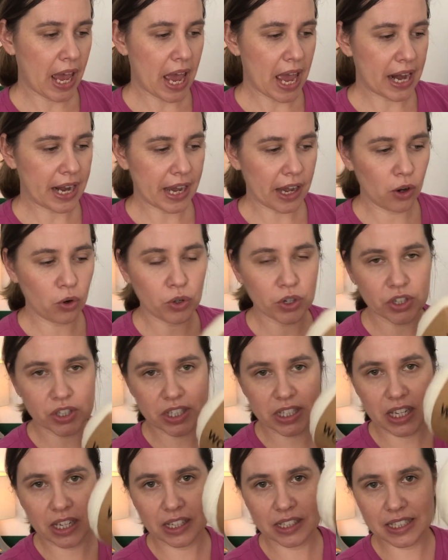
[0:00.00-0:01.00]
and I ordered
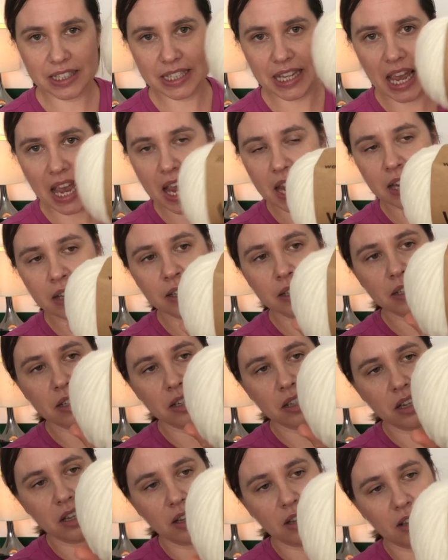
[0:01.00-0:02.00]
6
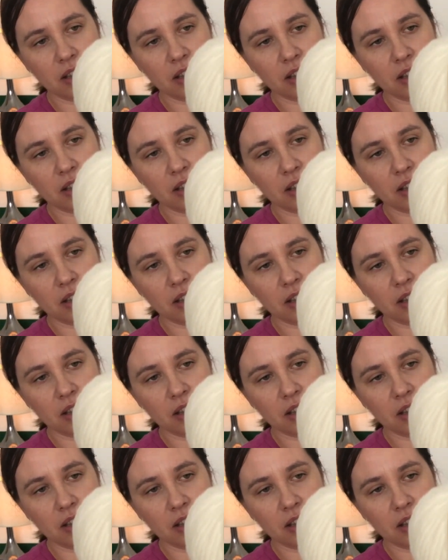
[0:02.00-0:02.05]
skeins.